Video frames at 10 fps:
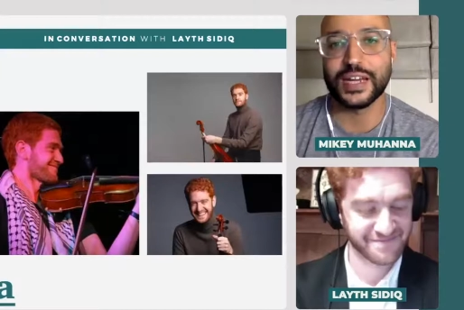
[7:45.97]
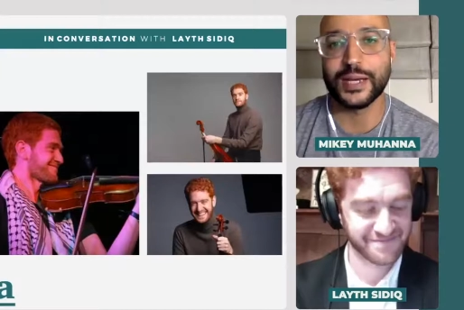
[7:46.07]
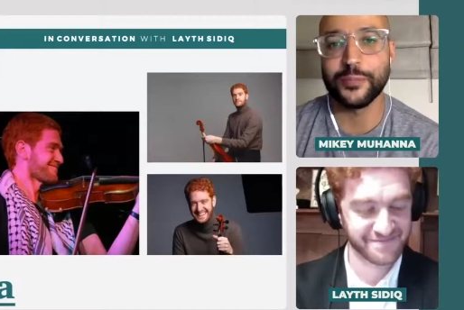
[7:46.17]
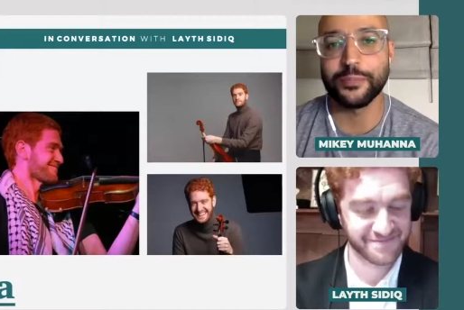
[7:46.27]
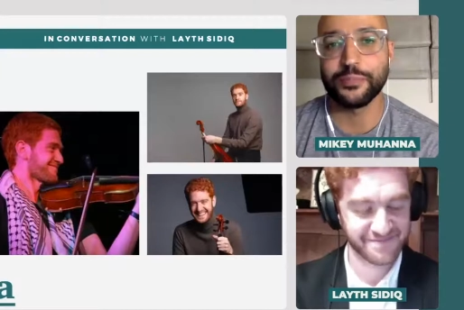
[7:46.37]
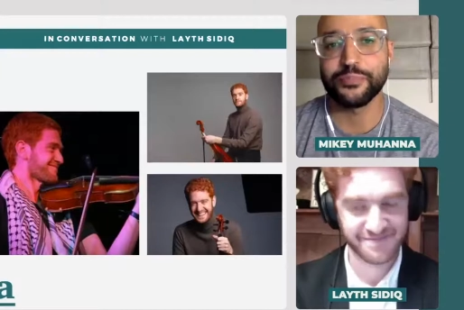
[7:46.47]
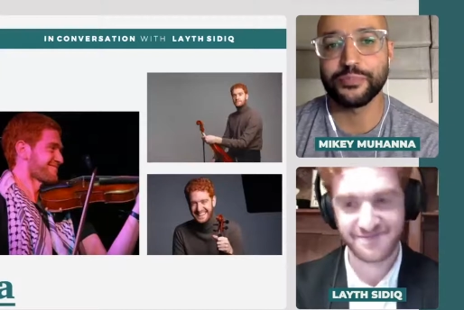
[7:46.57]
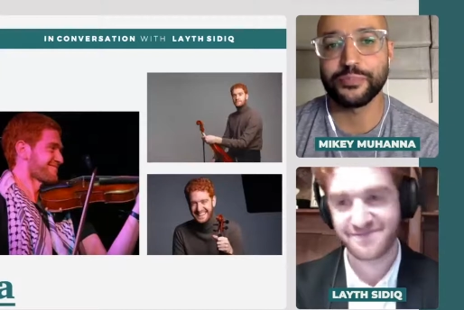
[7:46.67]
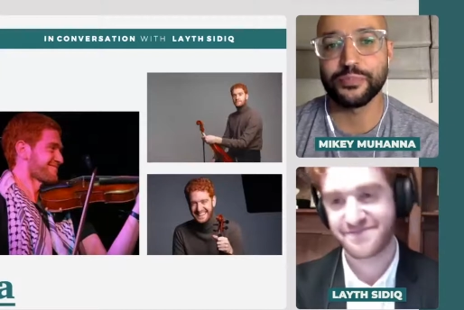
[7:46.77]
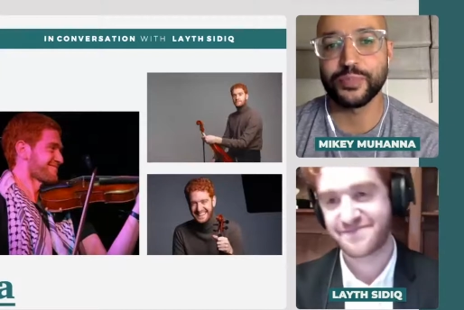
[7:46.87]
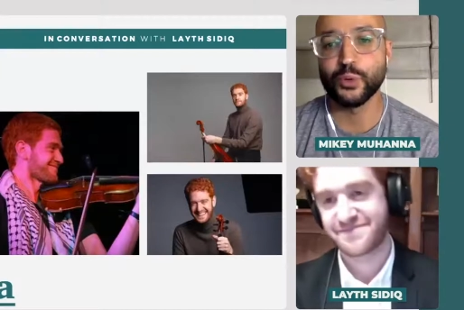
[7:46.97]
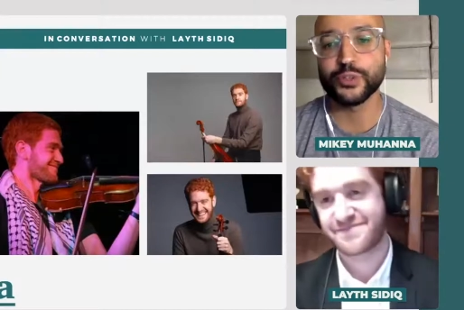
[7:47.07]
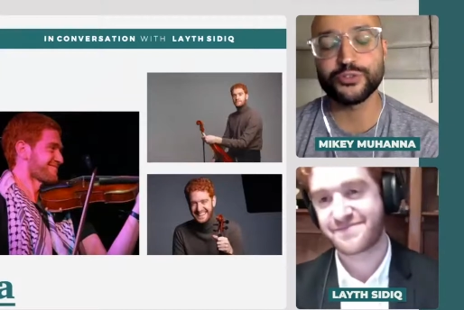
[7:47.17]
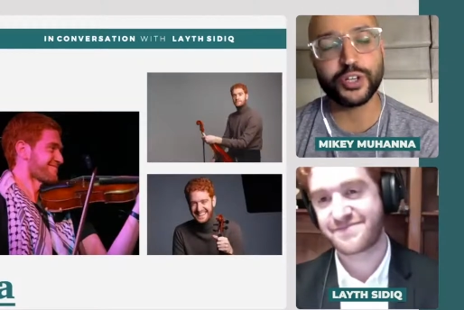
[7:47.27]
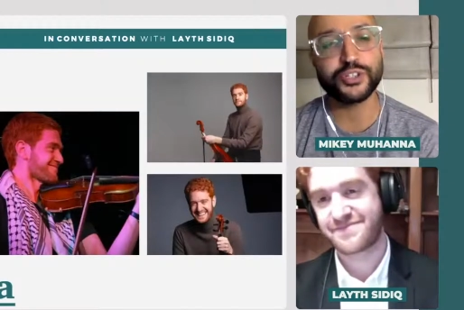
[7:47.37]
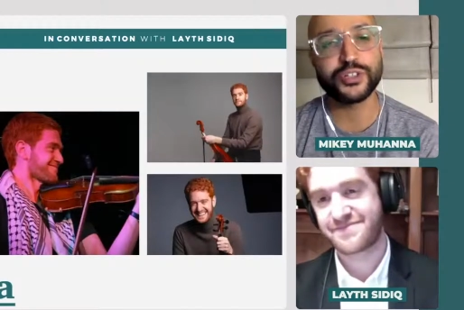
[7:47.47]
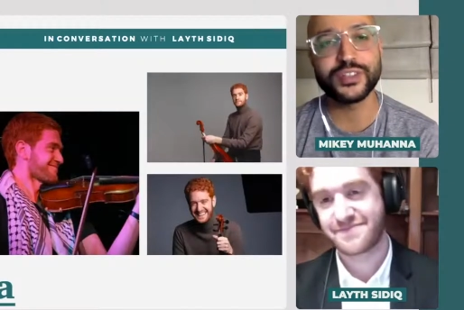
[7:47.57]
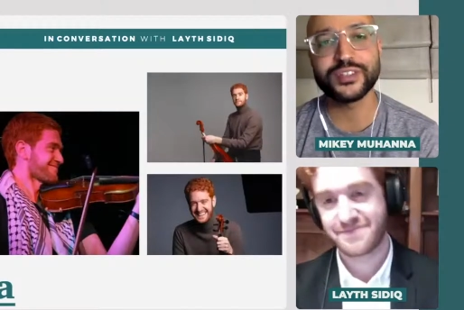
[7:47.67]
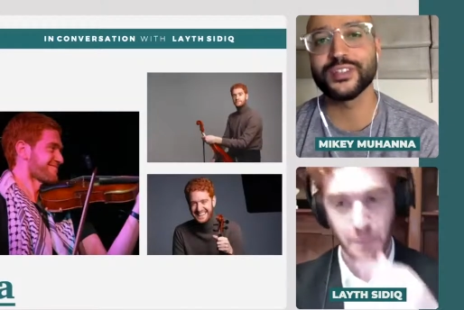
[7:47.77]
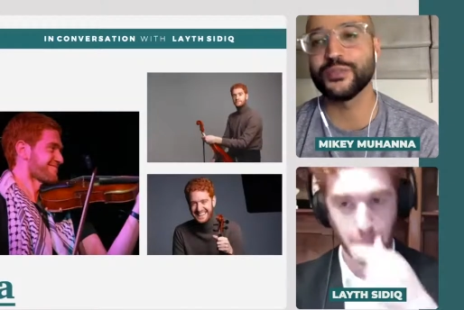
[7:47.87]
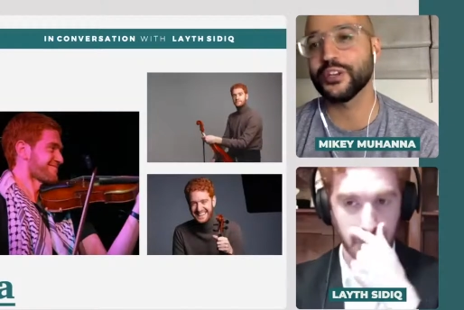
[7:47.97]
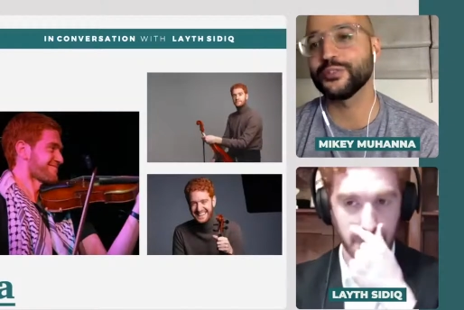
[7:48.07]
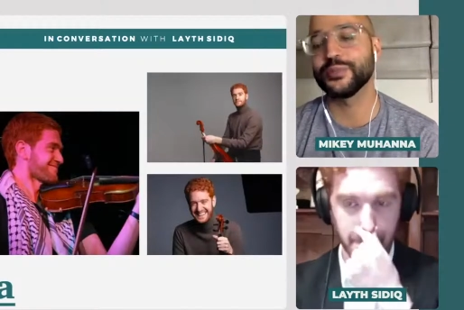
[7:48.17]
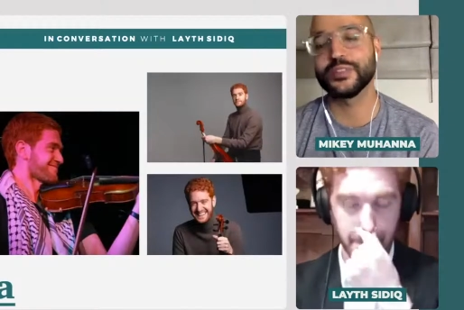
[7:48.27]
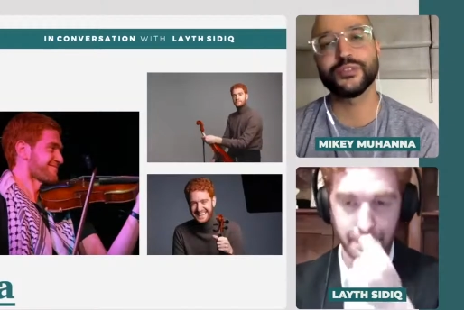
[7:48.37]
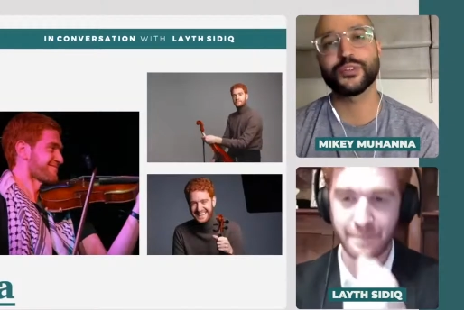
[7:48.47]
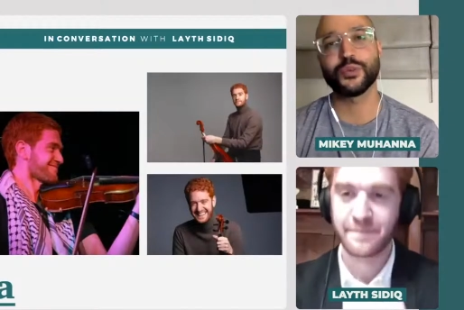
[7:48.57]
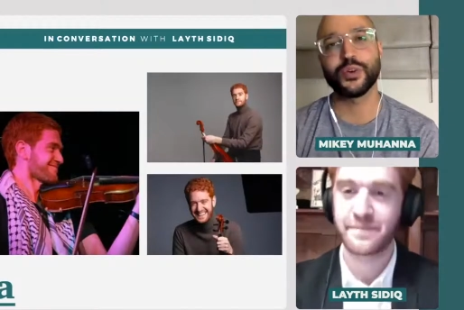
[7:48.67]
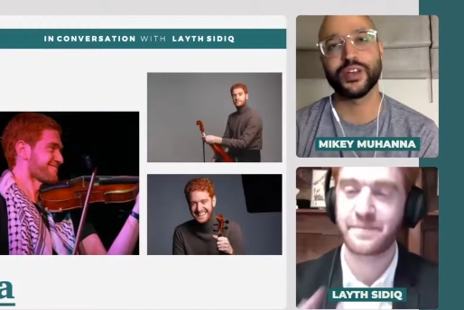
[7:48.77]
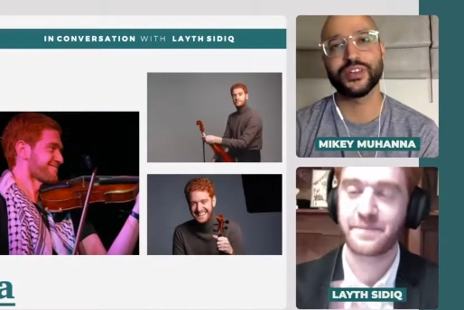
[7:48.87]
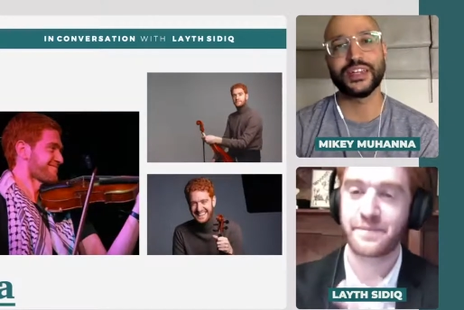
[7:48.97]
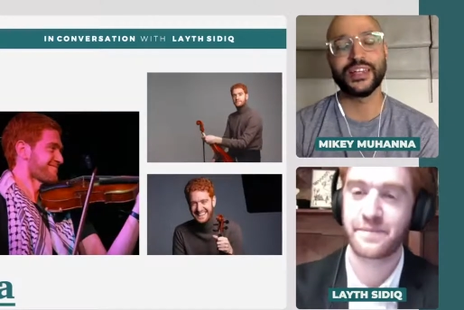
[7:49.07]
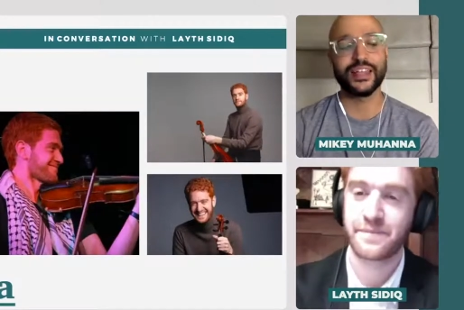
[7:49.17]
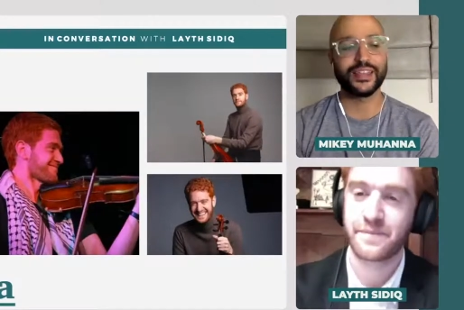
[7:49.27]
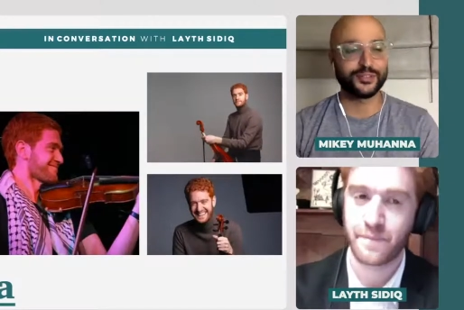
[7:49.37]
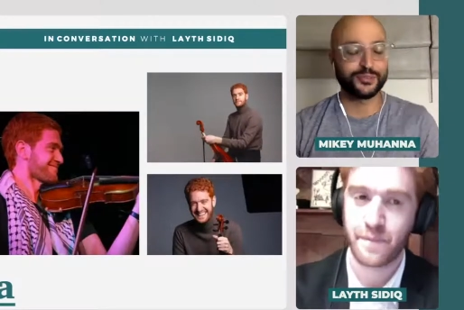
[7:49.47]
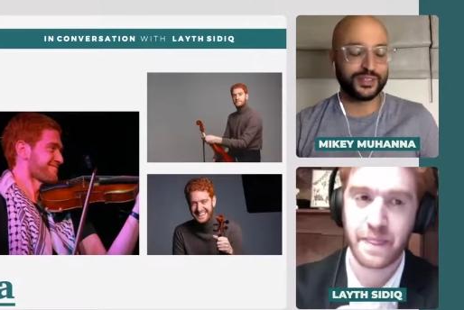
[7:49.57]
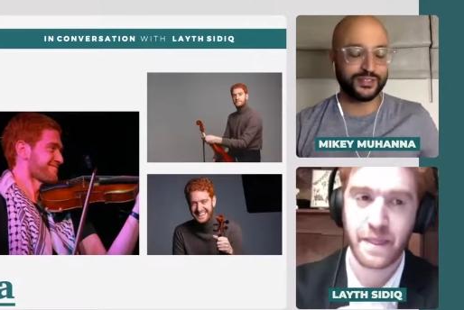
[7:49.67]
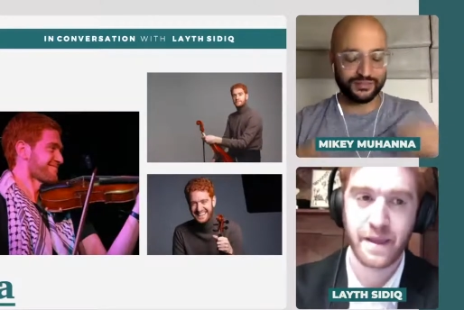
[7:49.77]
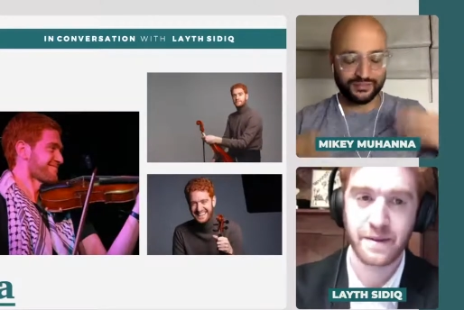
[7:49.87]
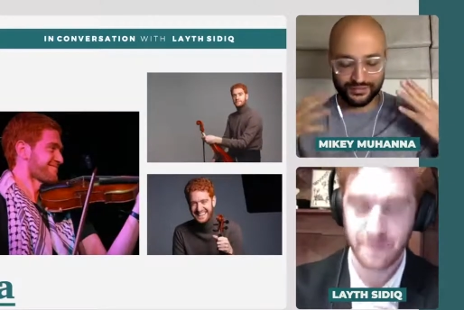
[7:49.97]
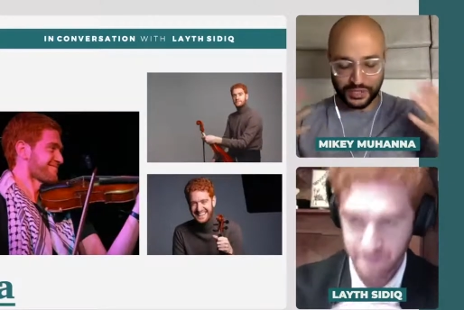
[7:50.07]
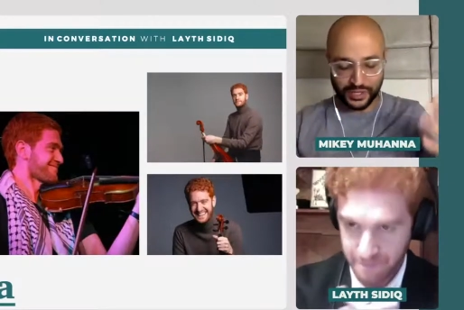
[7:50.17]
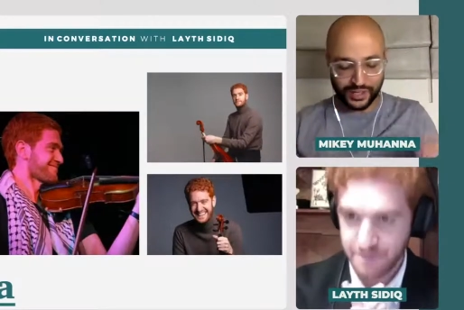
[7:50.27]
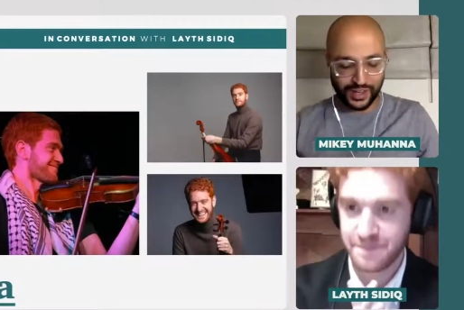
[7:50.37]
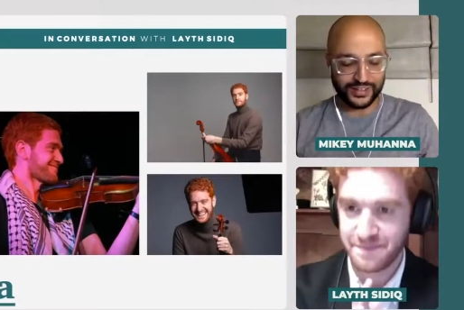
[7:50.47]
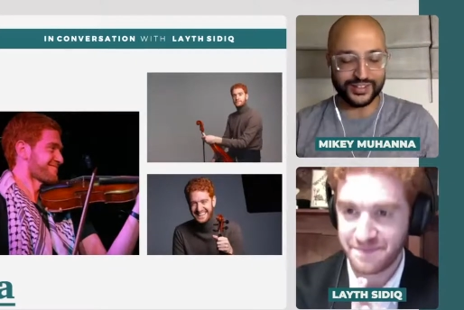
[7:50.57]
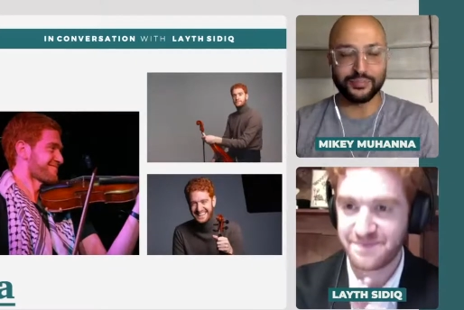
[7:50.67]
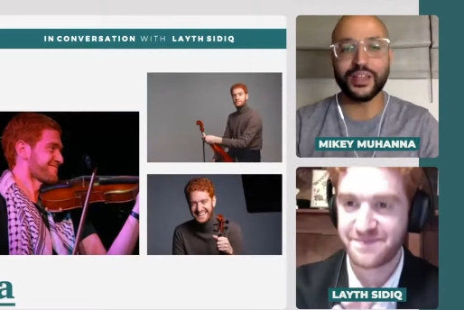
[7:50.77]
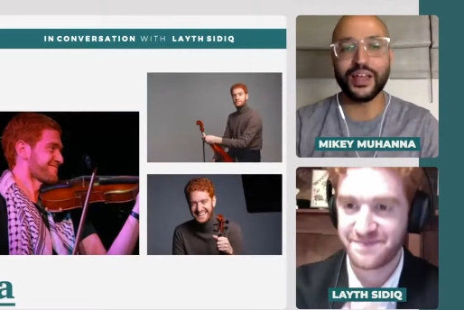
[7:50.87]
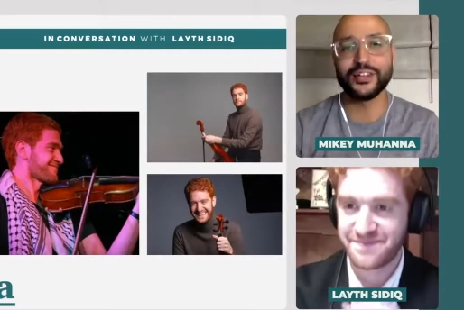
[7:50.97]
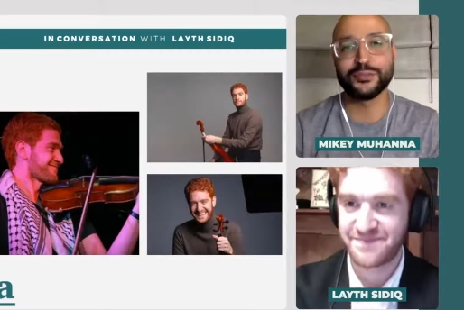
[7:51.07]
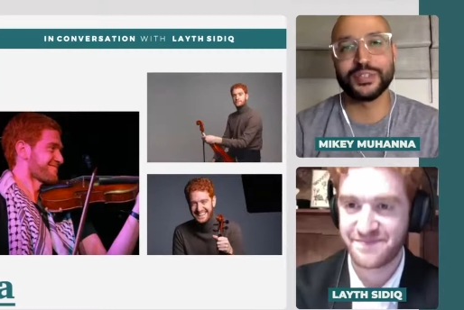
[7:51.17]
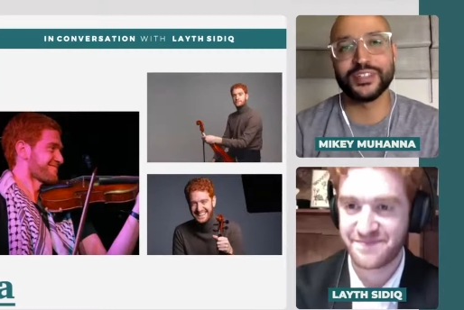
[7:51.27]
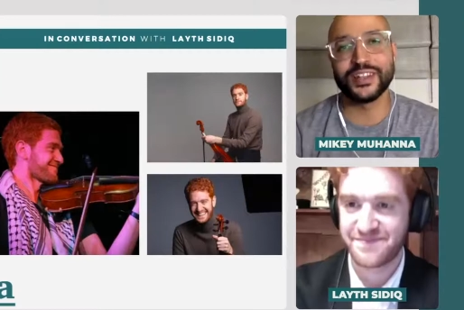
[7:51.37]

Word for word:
Speaker 1: Um, we're structuring this in a very specific way, and Layth has been very kind to oblige me.